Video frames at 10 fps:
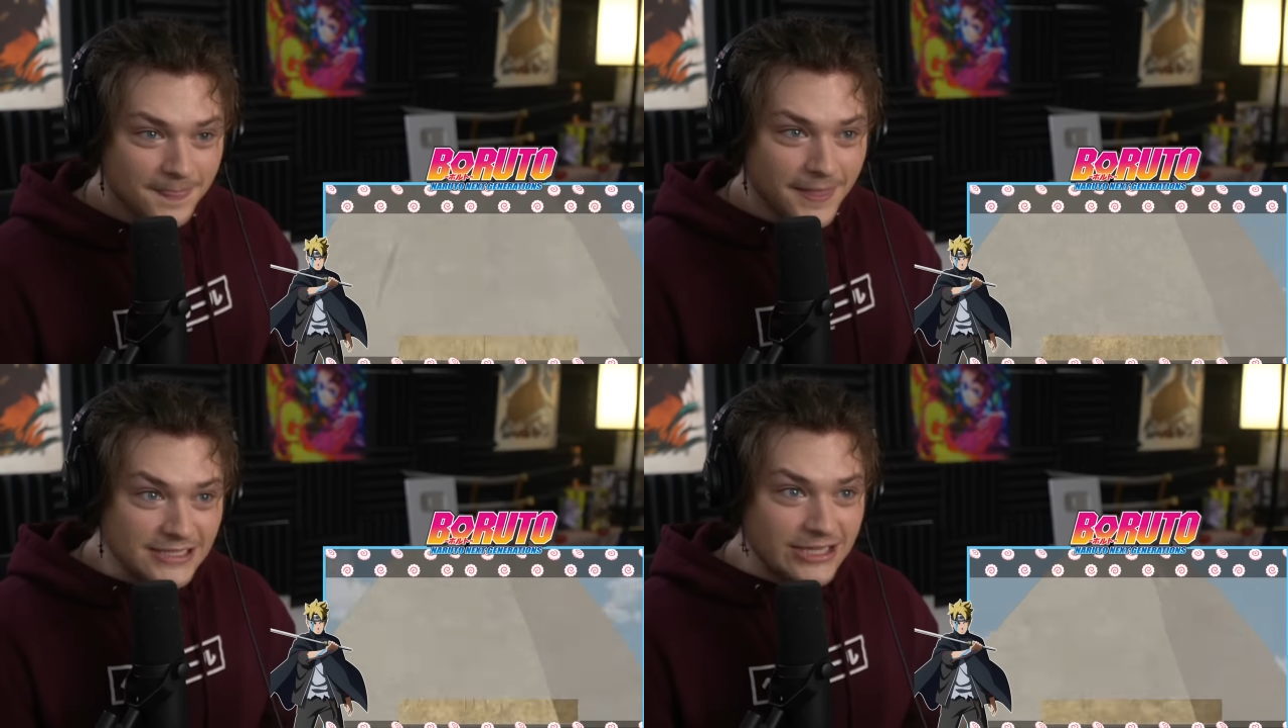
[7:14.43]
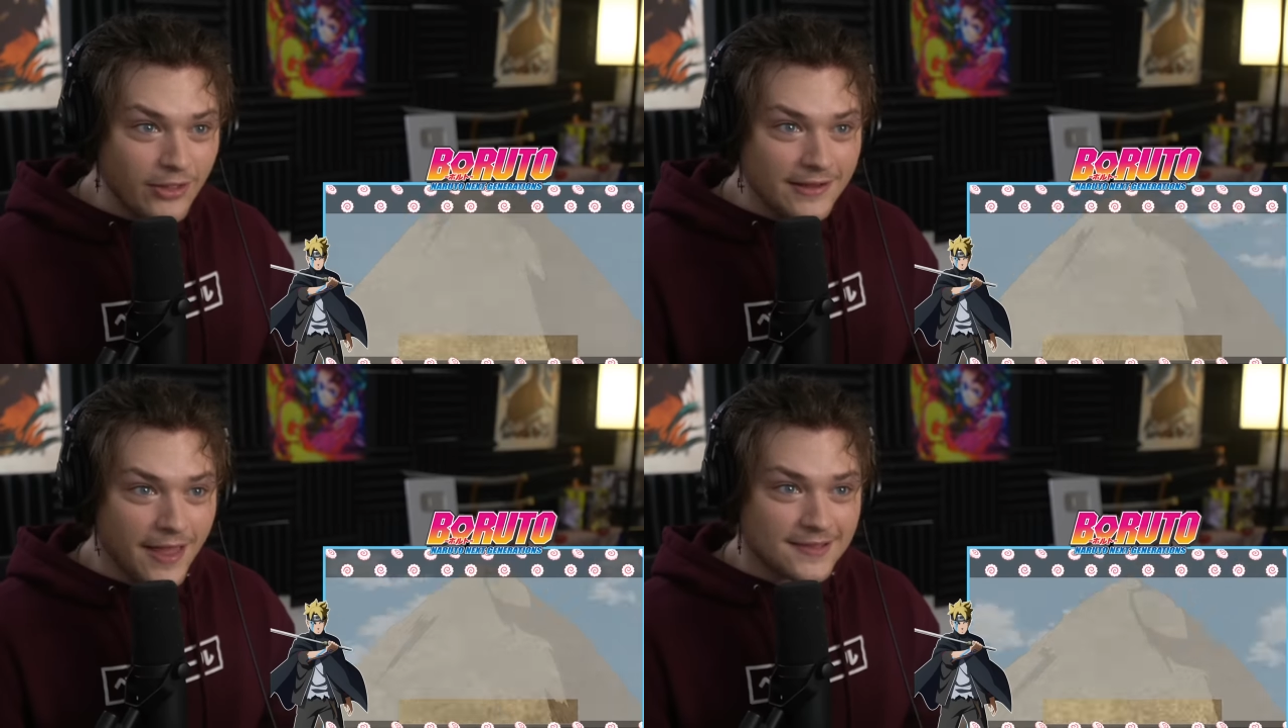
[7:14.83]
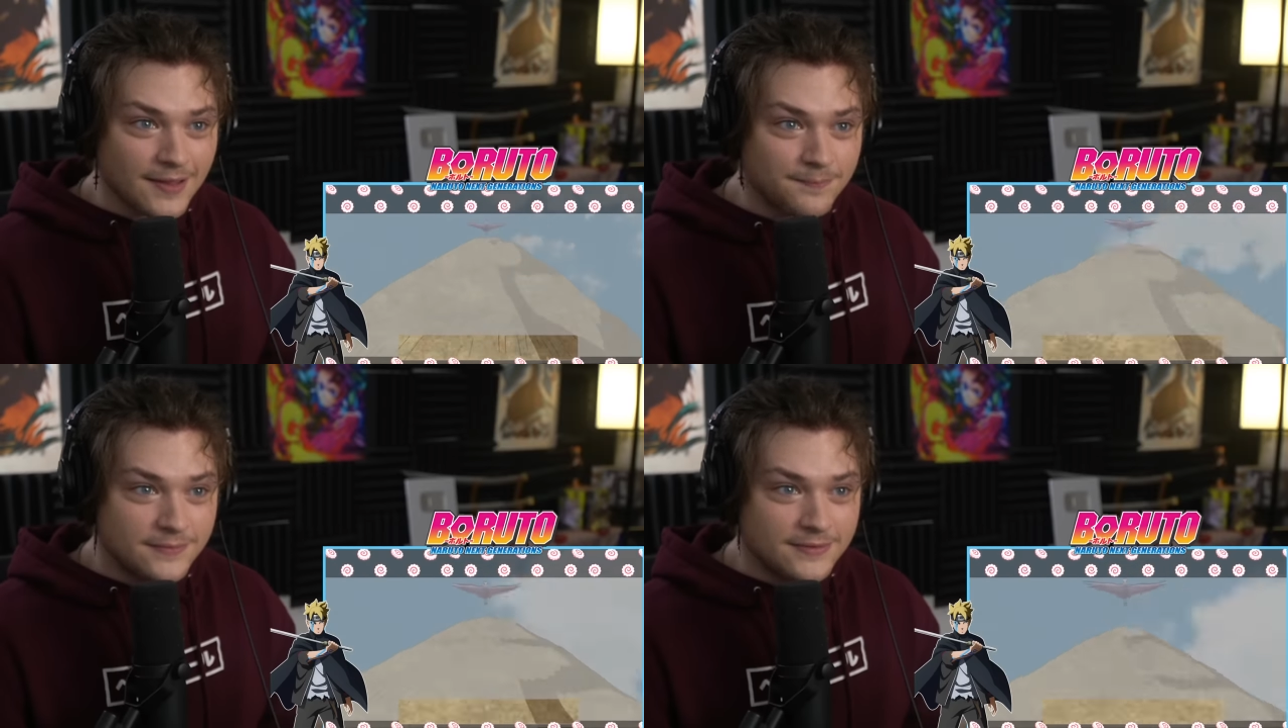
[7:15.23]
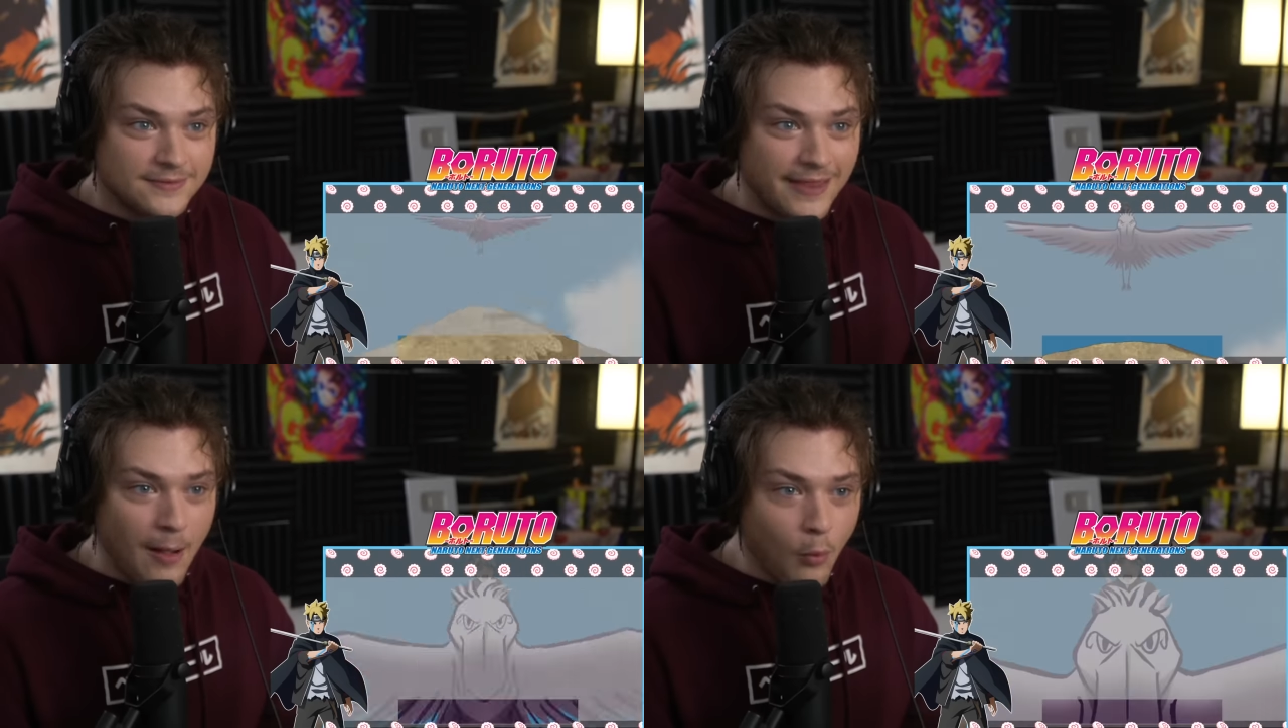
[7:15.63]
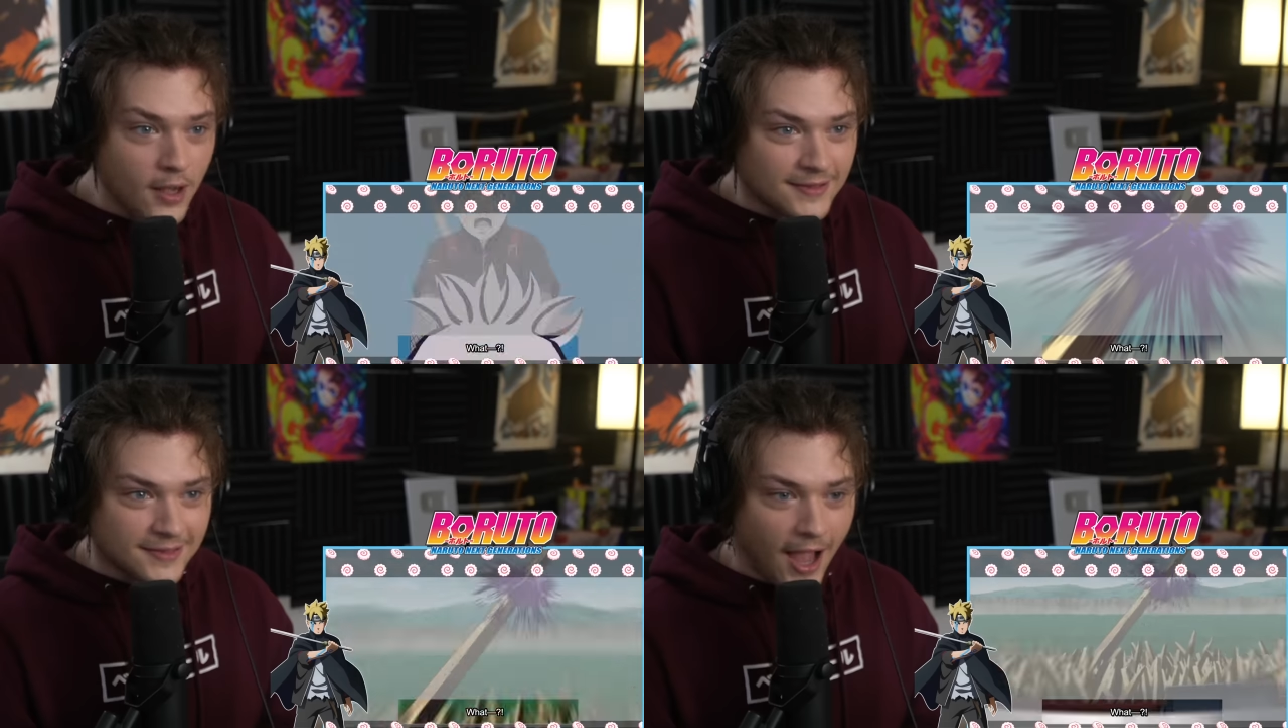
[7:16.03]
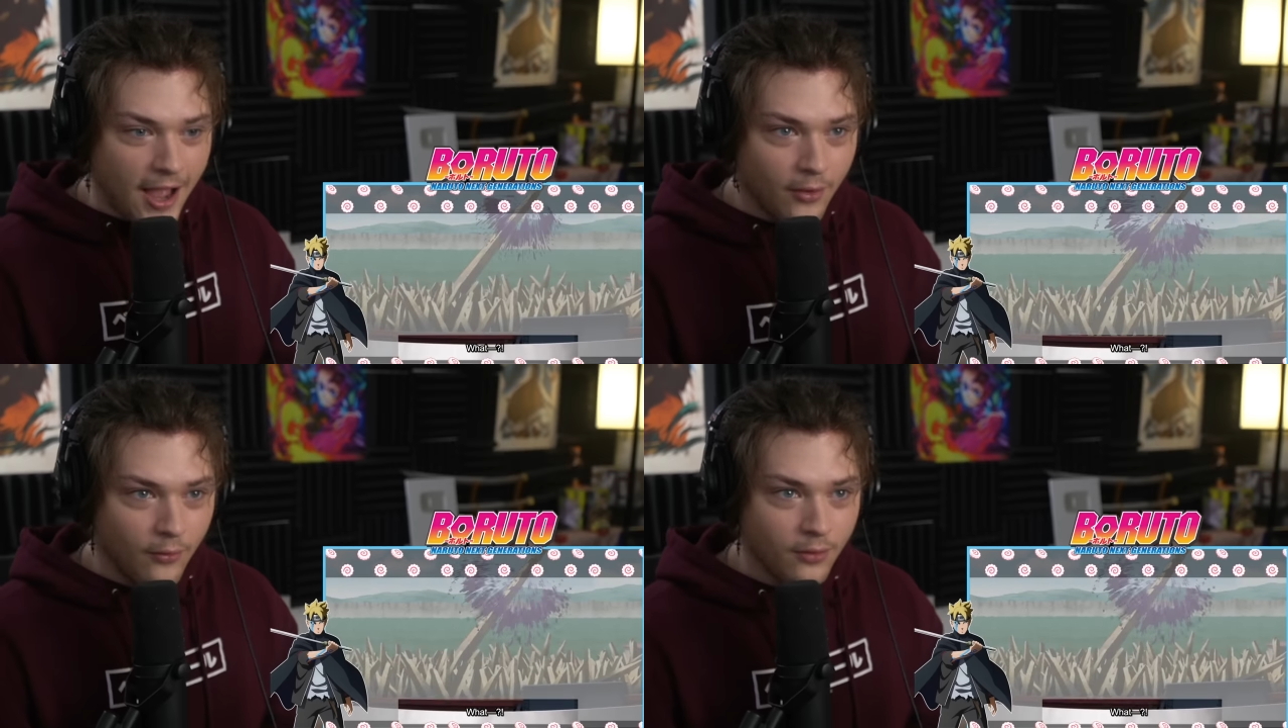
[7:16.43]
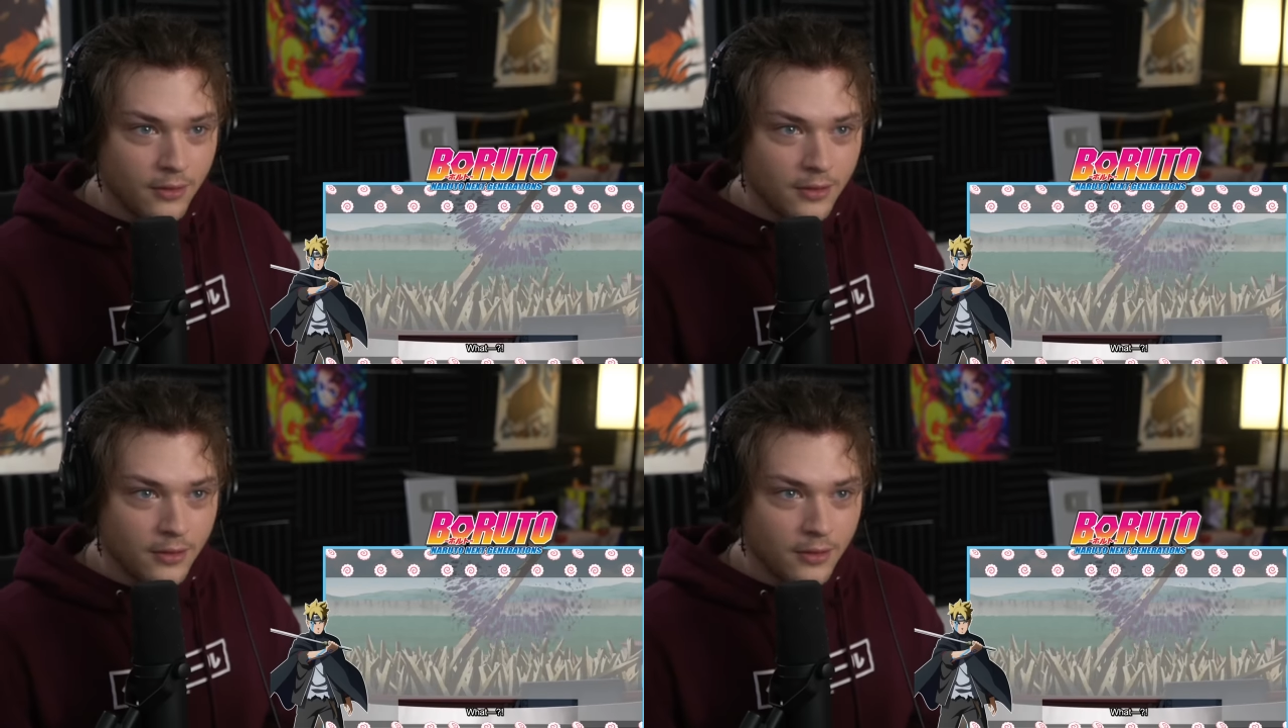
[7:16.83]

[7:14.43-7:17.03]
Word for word: That shit looking like some damn wood style.